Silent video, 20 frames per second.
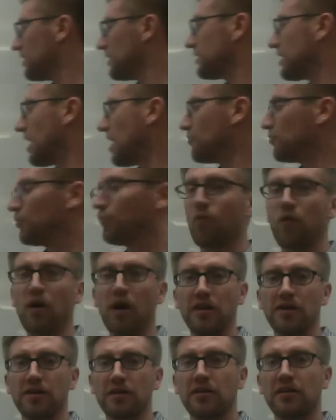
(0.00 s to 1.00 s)
times
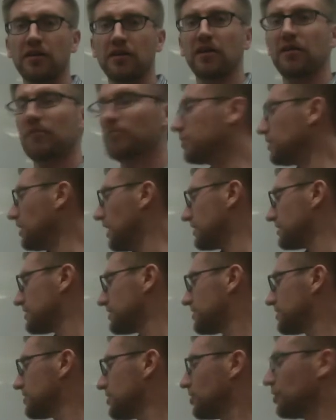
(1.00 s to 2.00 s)
1
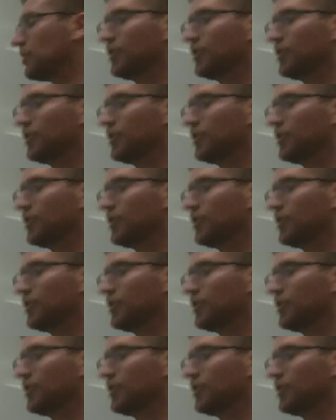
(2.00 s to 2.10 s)
plus